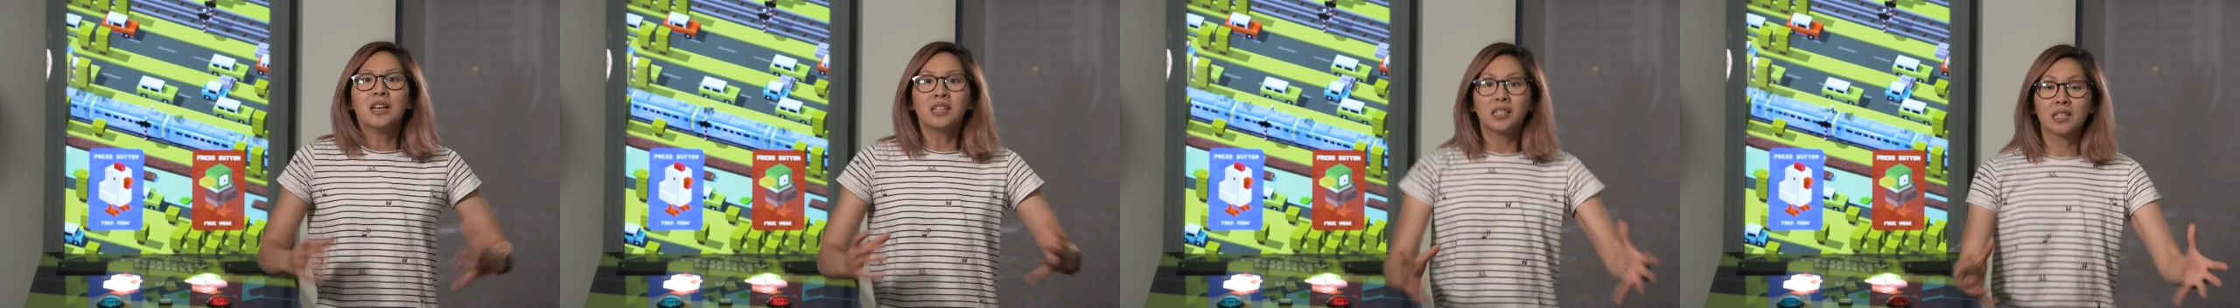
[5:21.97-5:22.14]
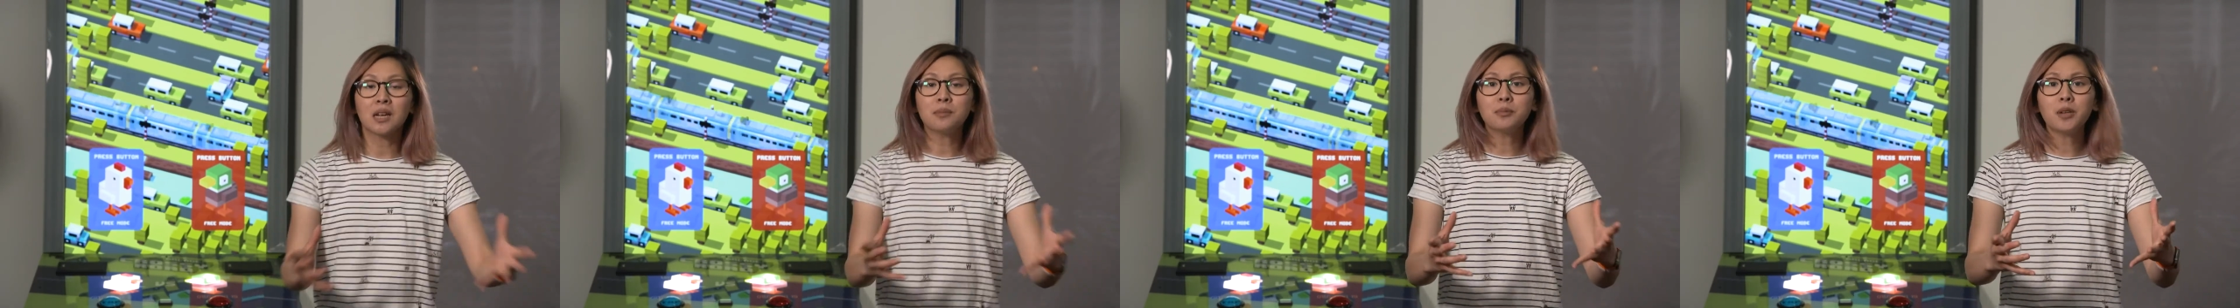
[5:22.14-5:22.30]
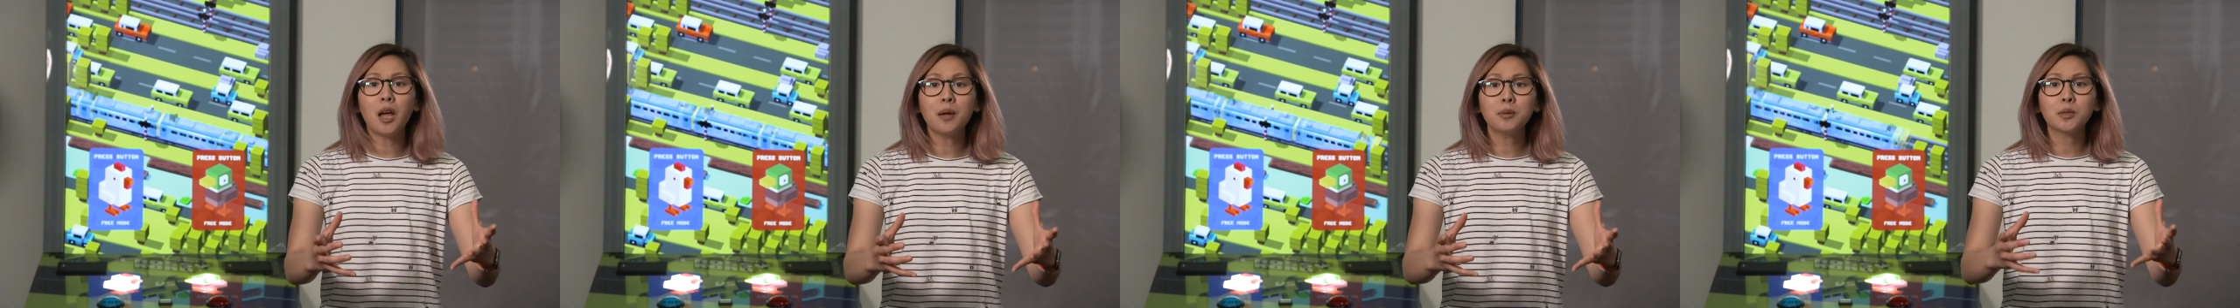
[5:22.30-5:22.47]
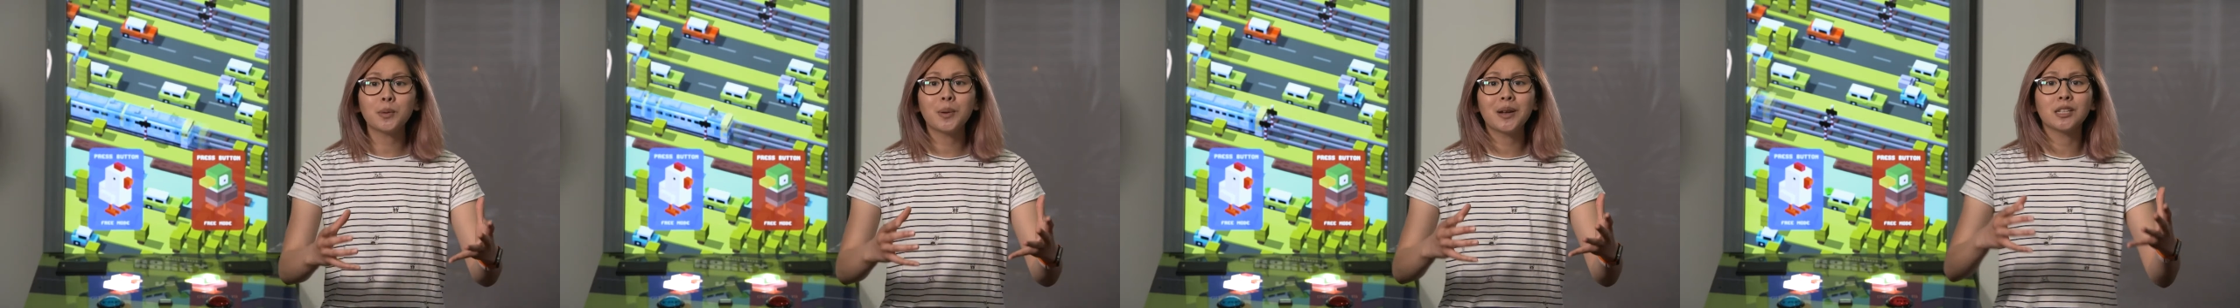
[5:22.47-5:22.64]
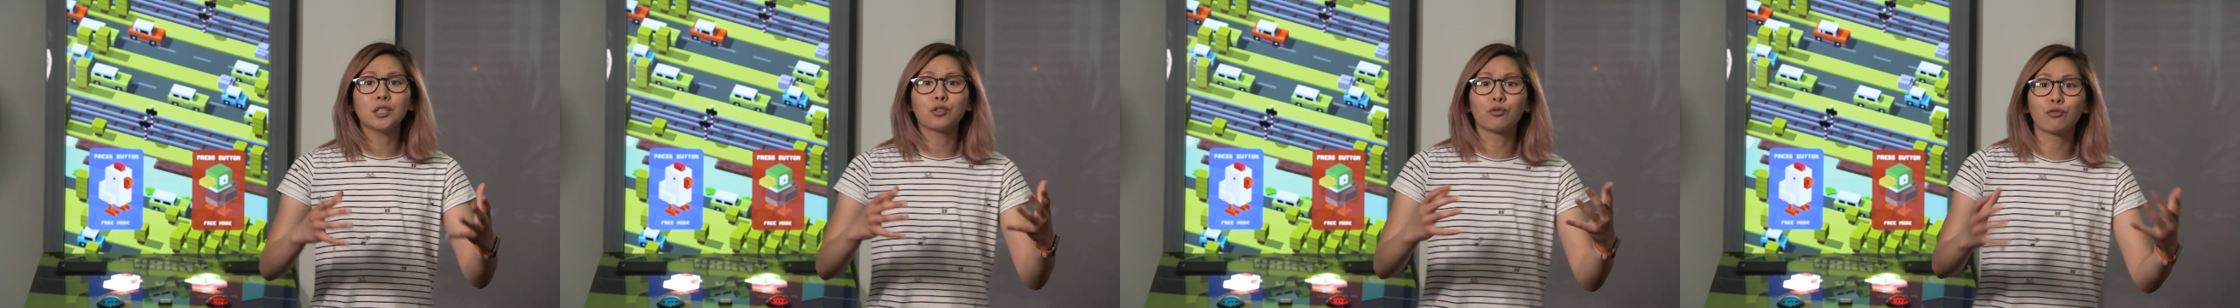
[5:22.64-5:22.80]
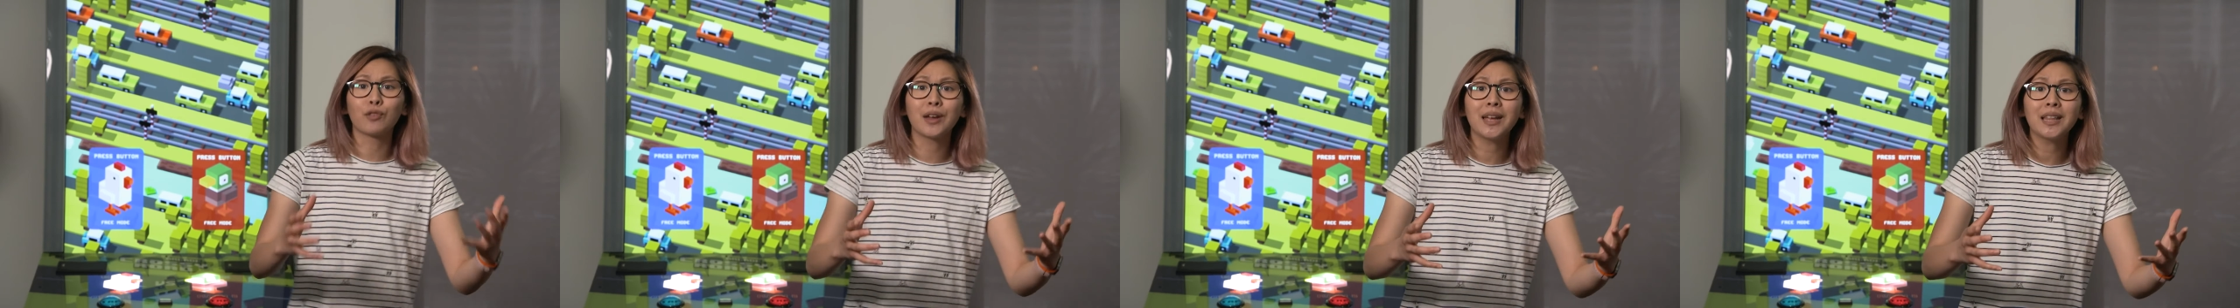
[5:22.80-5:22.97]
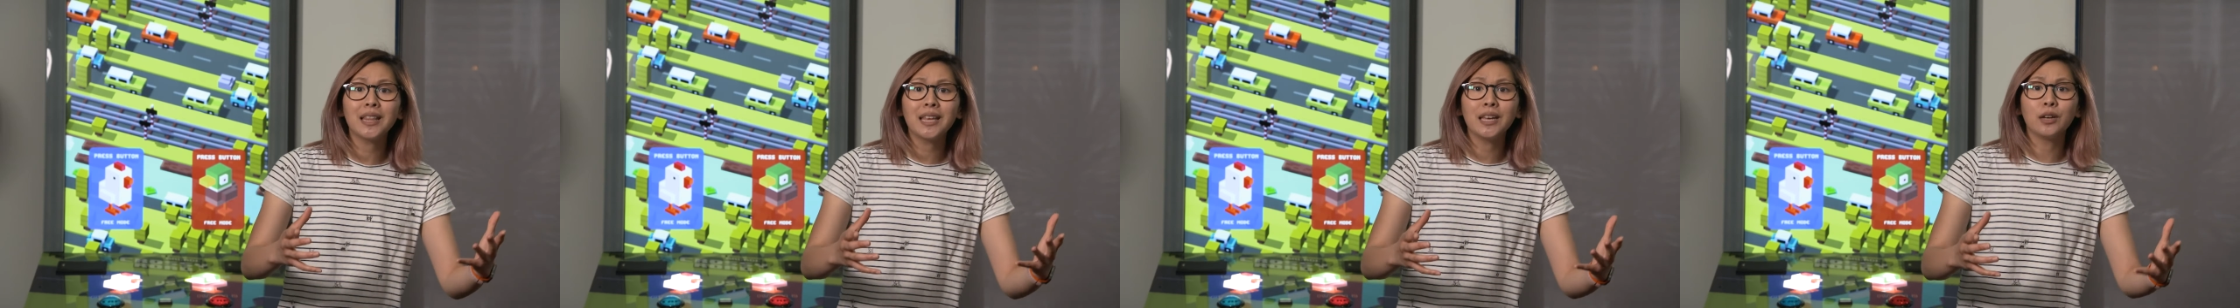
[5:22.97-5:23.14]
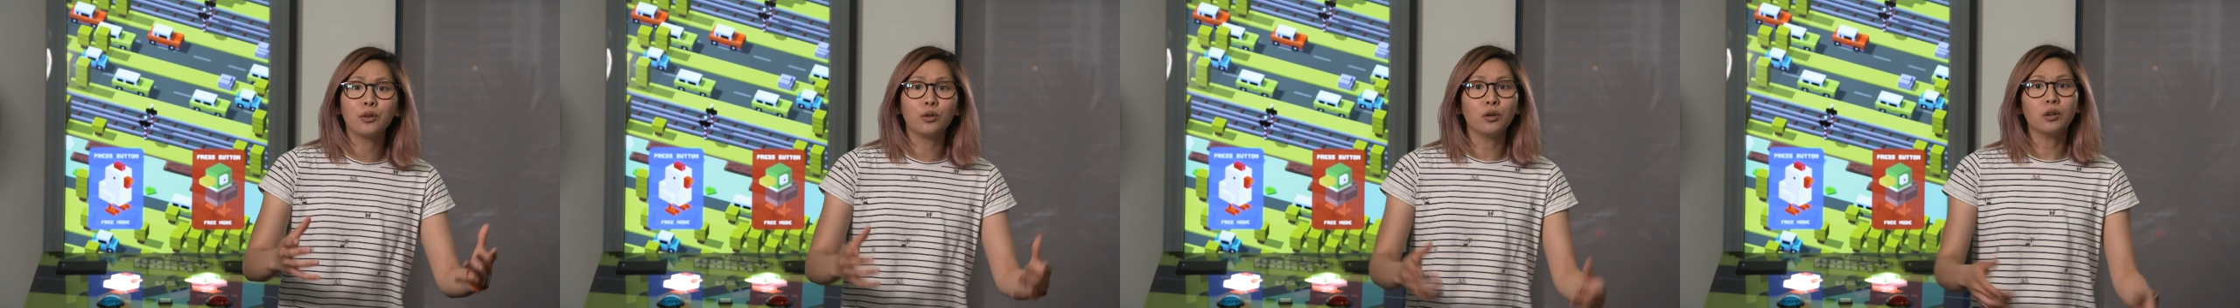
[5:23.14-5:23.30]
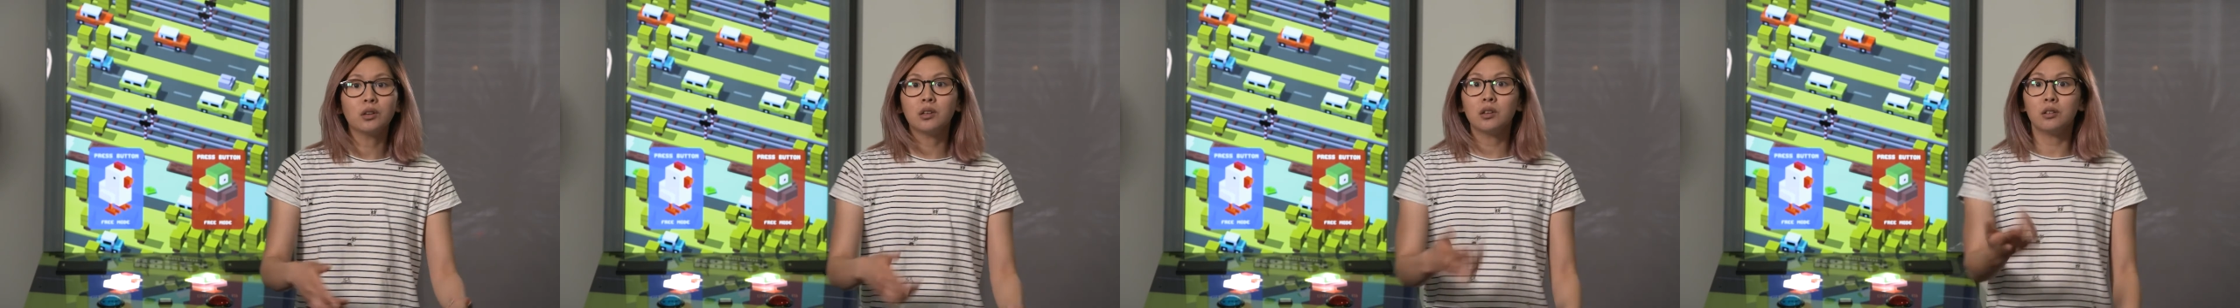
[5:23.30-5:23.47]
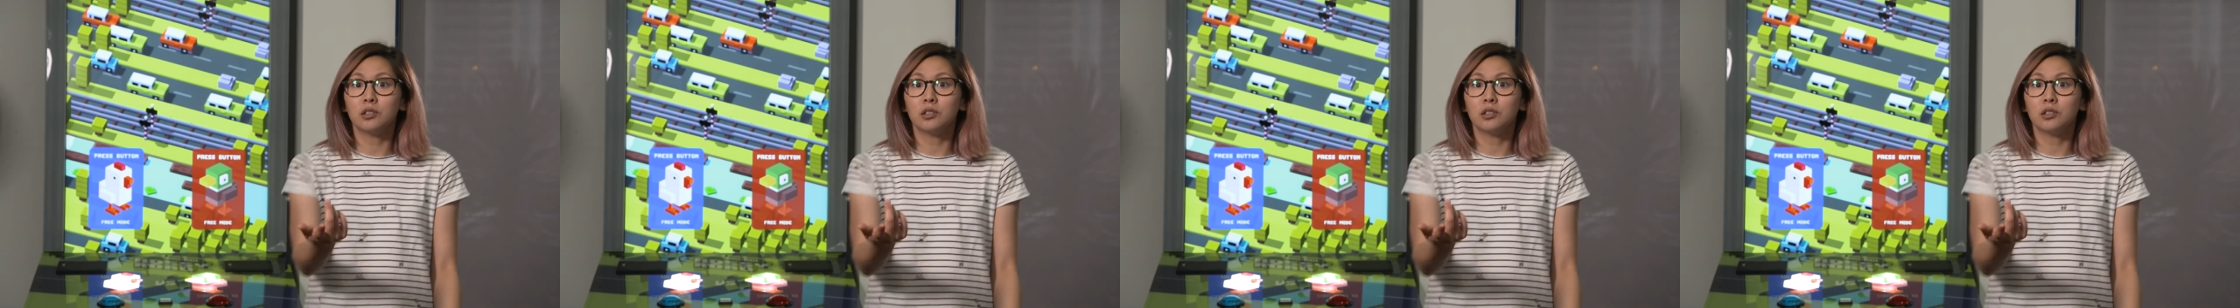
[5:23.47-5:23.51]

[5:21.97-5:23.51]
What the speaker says: sometimes when it's really good,